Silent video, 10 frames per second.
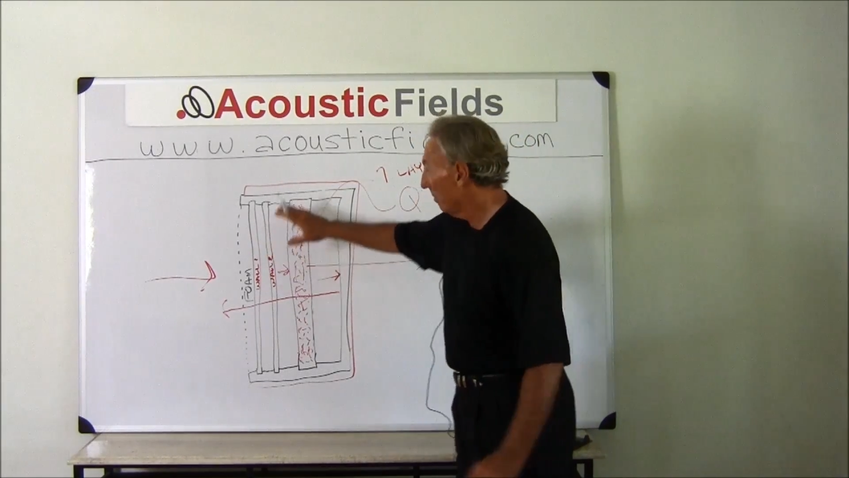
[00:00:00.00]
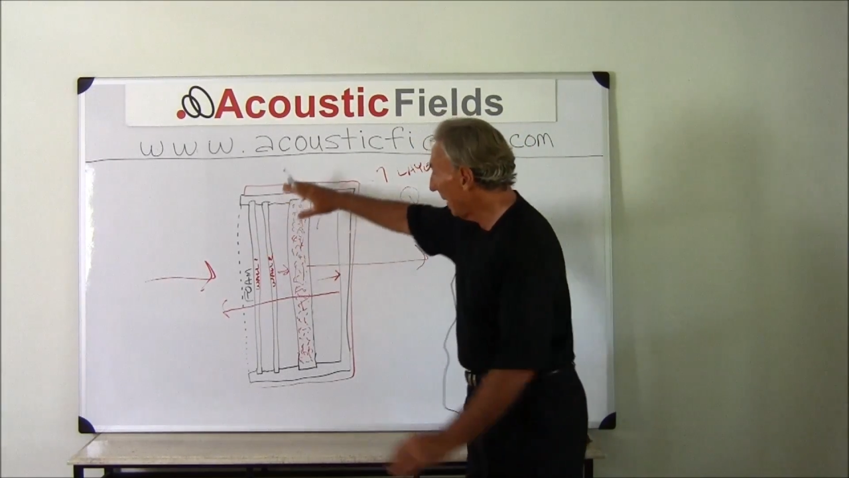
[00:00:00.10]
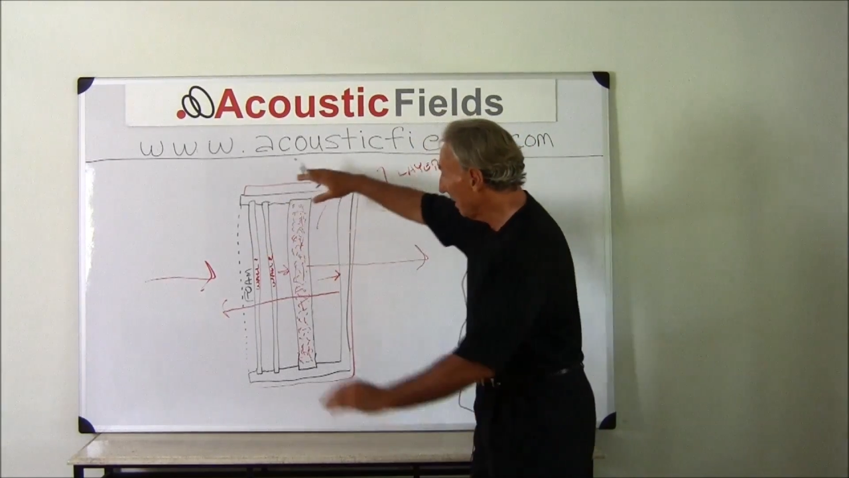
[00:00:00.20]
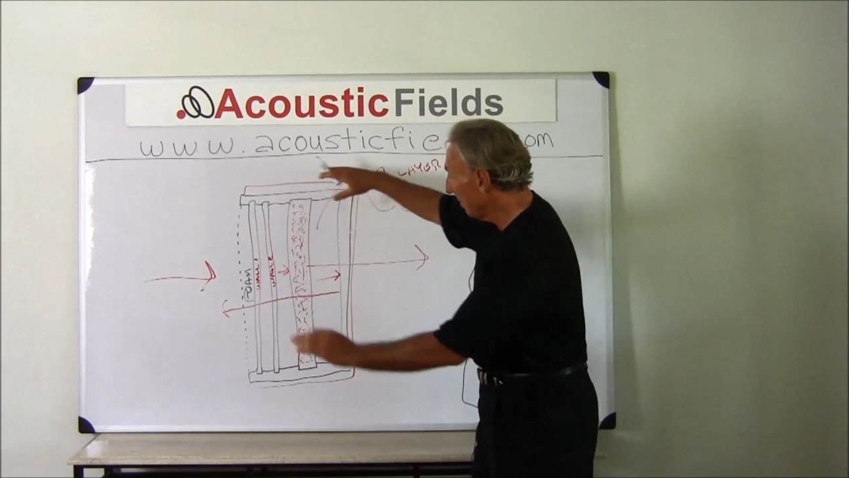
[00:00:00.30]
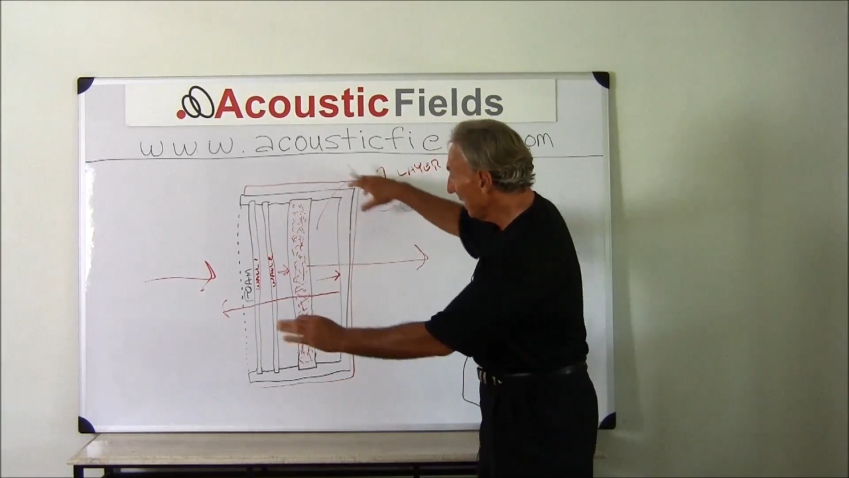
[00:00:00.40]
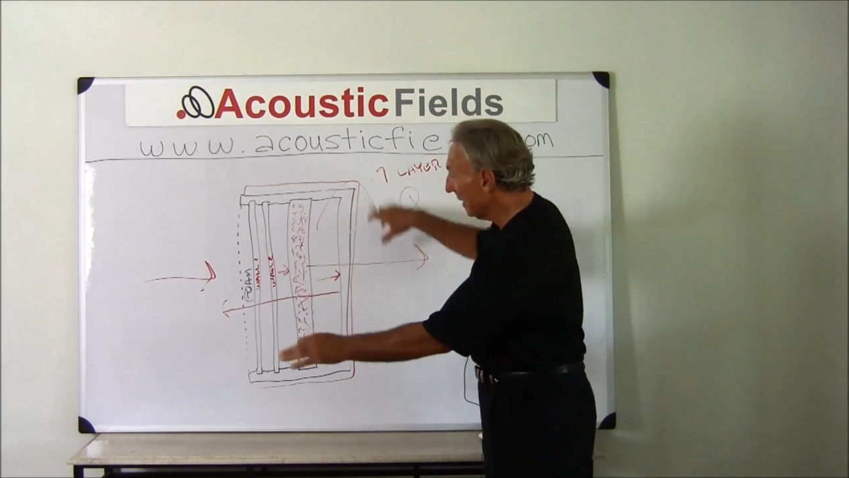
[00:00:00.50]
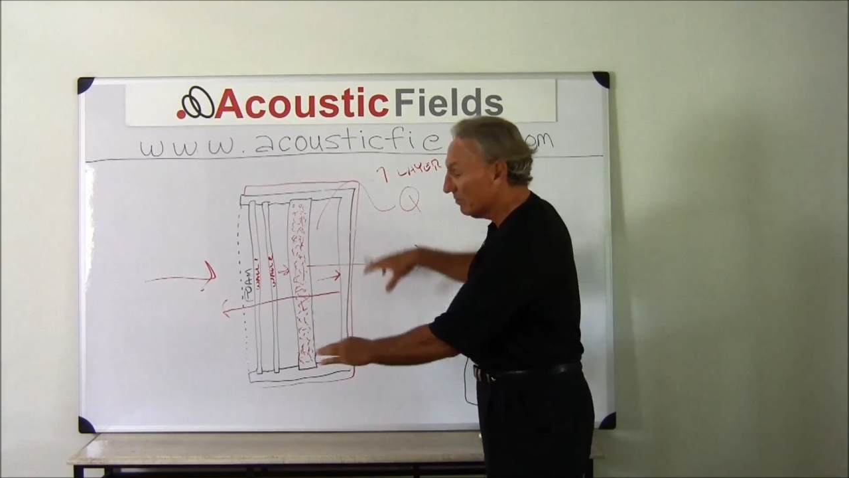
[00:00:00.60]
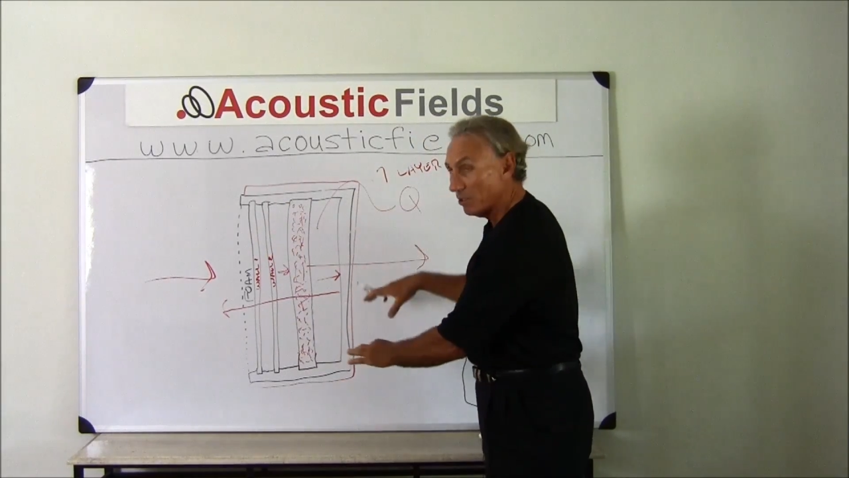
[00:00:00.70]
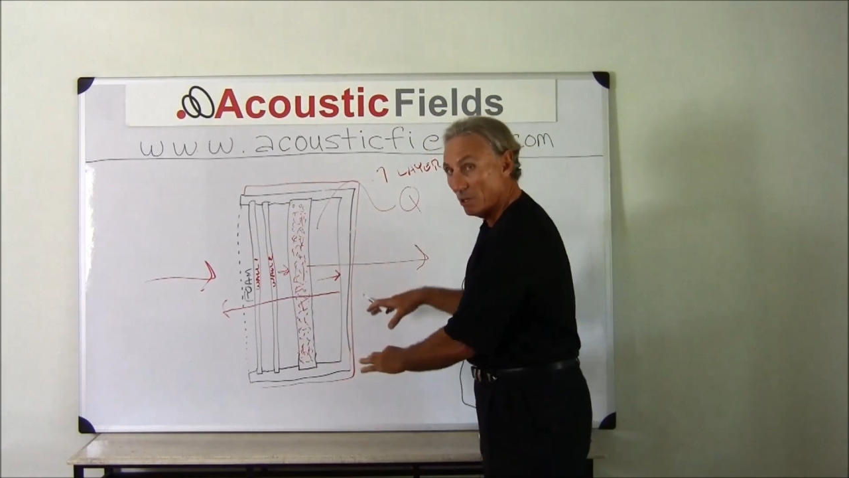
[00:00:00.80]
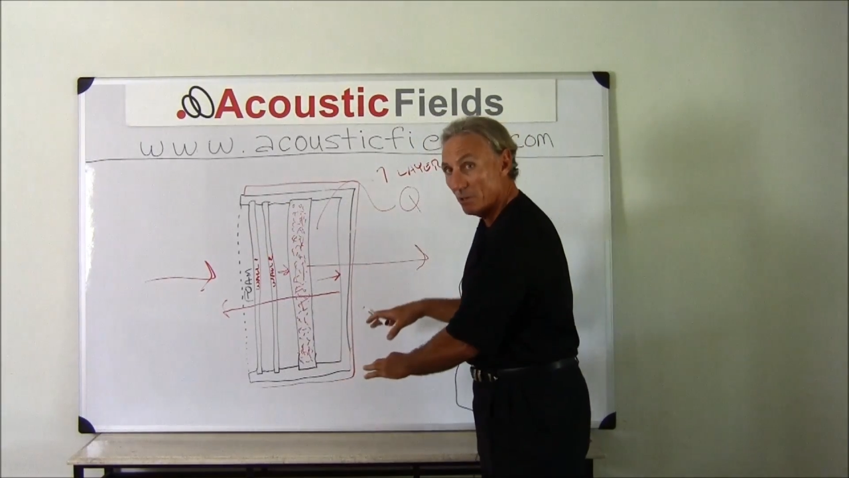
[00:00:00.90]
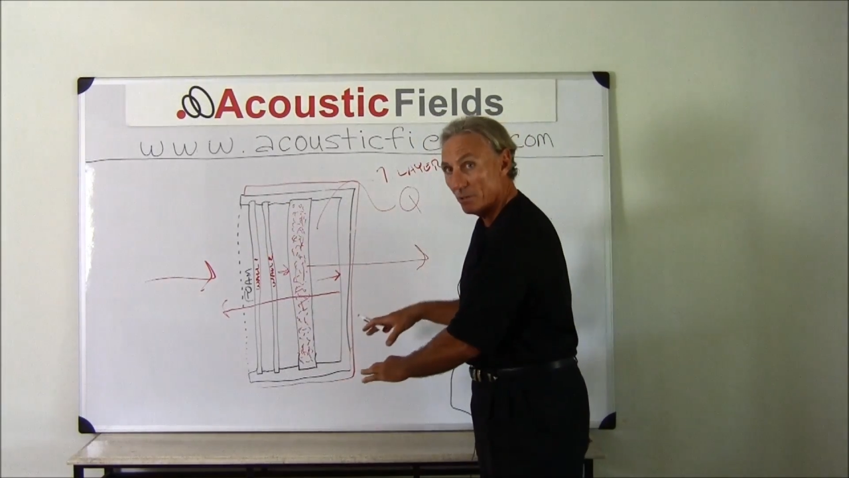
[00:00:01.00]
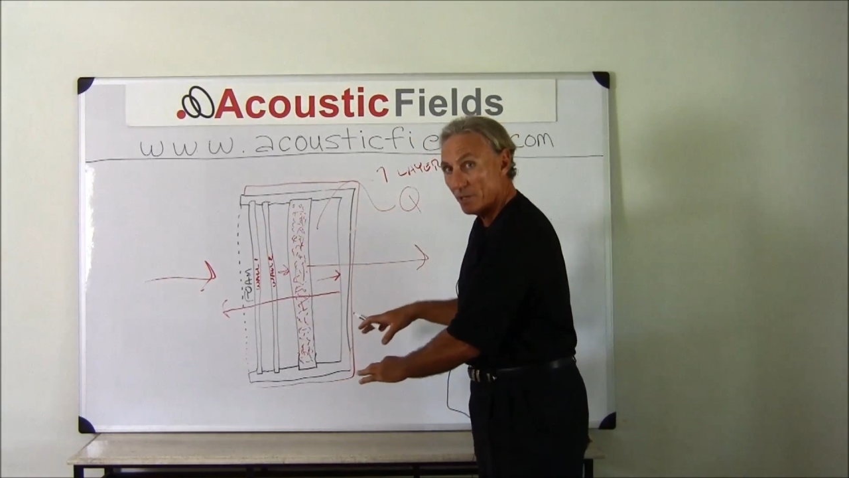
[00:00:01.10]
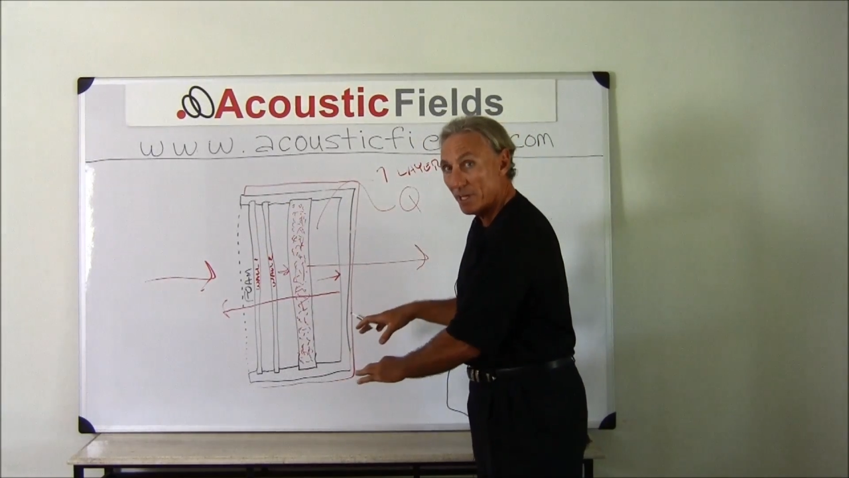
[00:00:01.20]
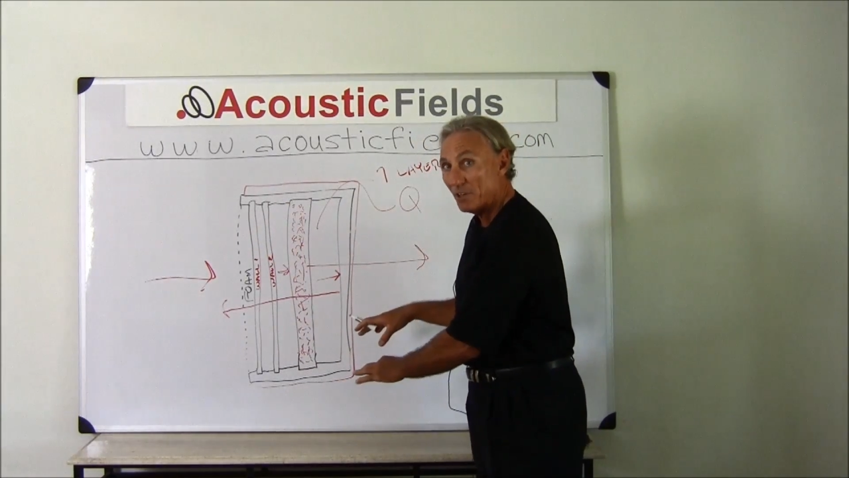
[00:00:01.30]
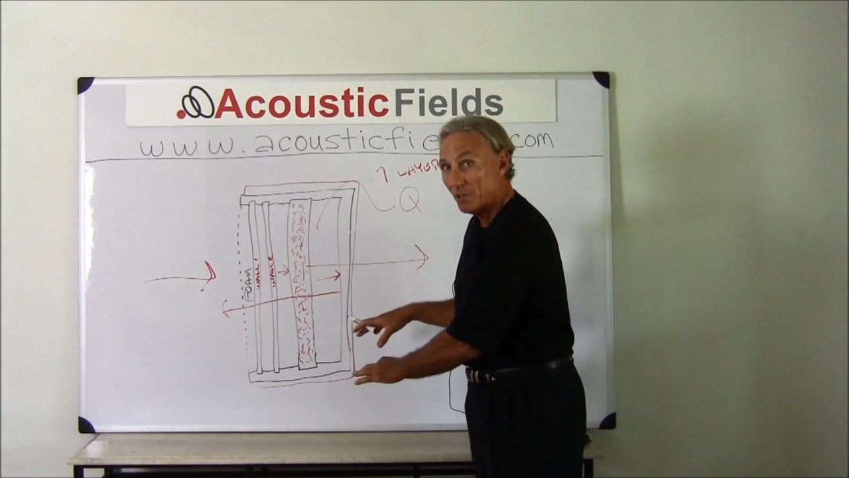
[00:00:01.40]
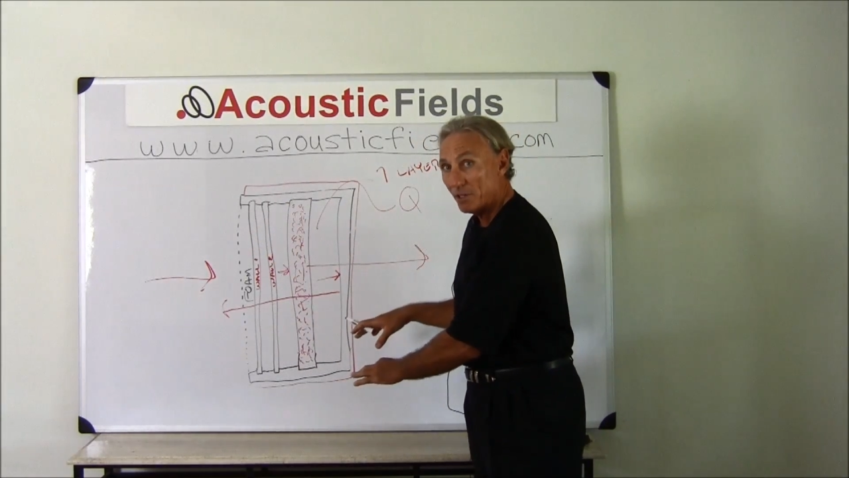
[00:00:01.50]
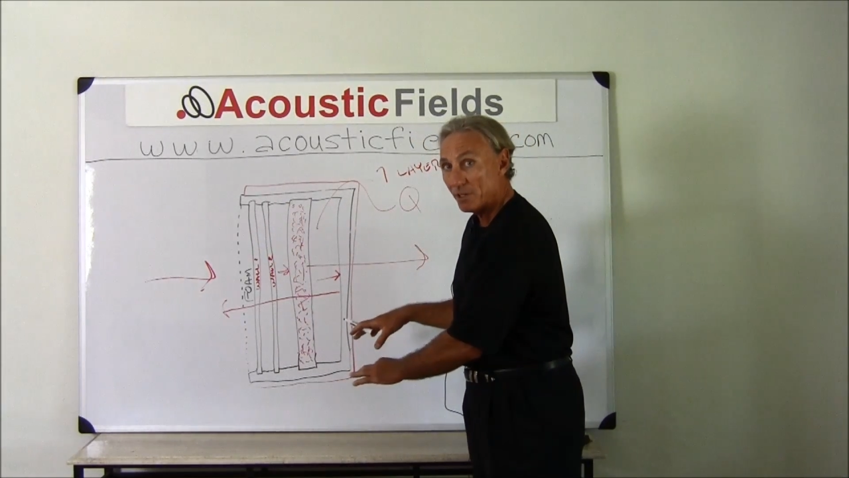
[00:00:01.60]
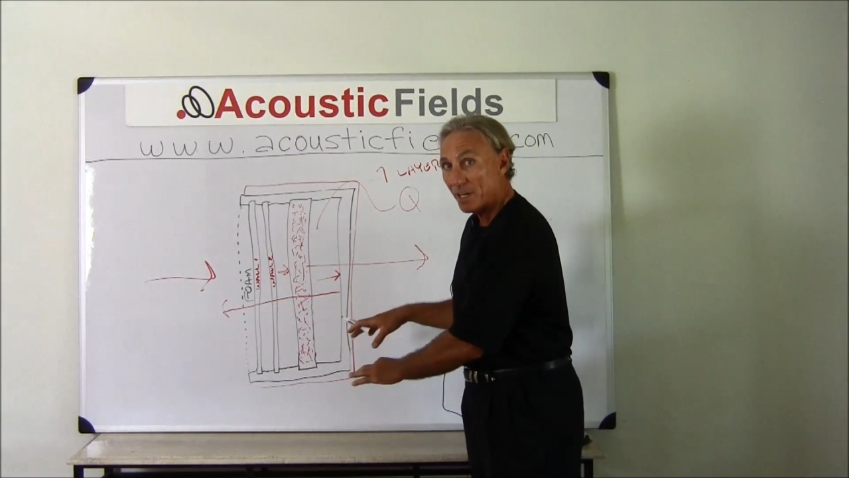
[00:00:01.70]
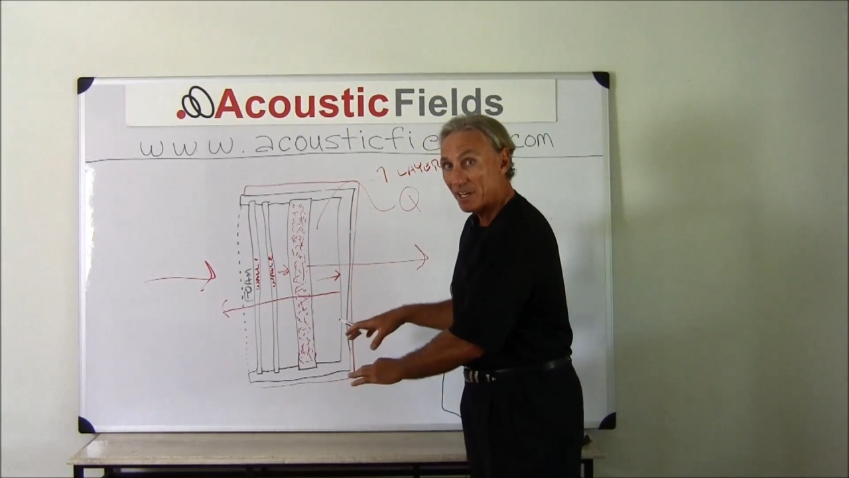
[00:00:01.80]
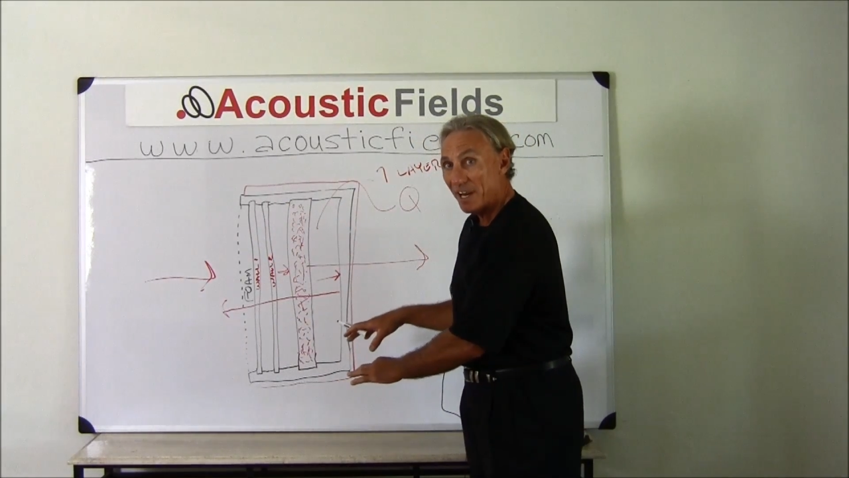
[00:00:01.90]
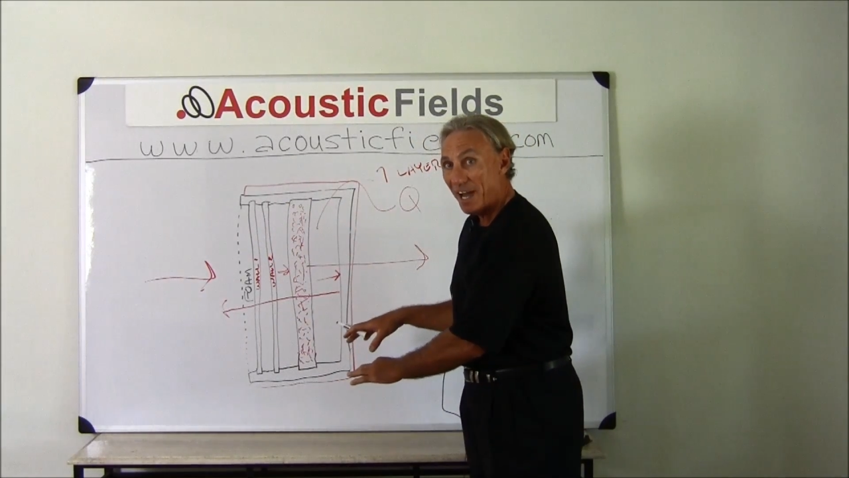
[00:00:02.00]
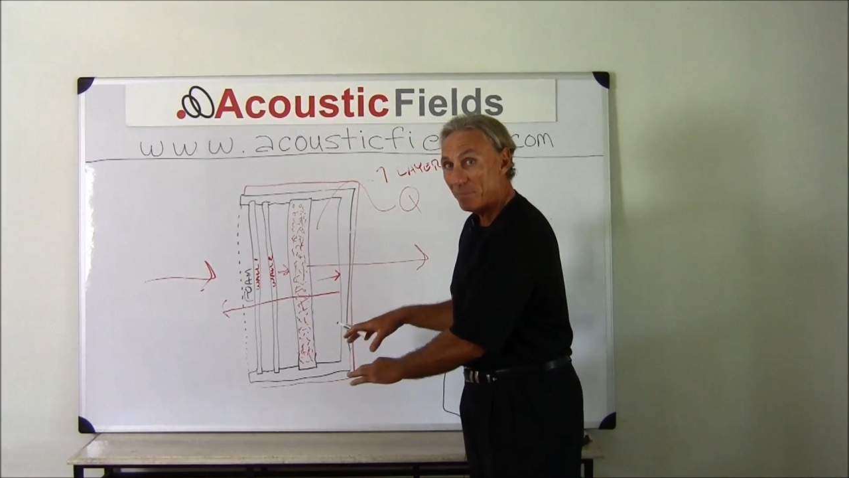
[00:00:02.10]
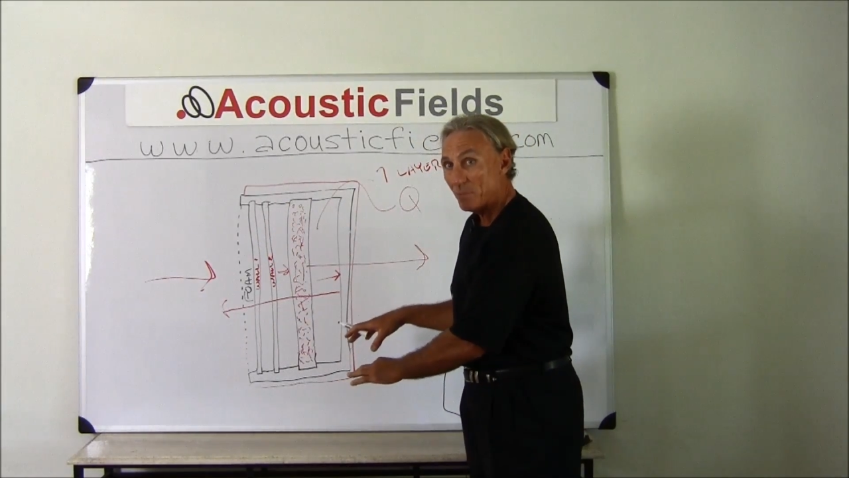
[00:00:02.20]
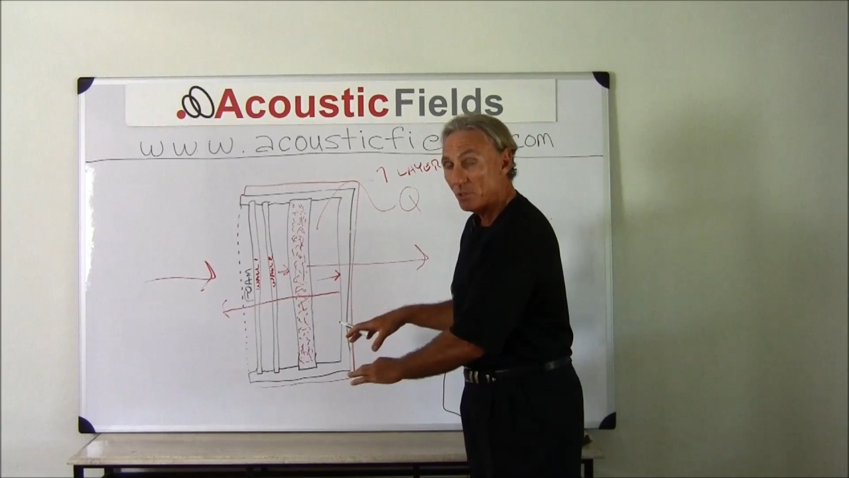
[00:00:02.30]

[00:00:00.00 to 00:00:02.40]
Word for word: by being so inert and not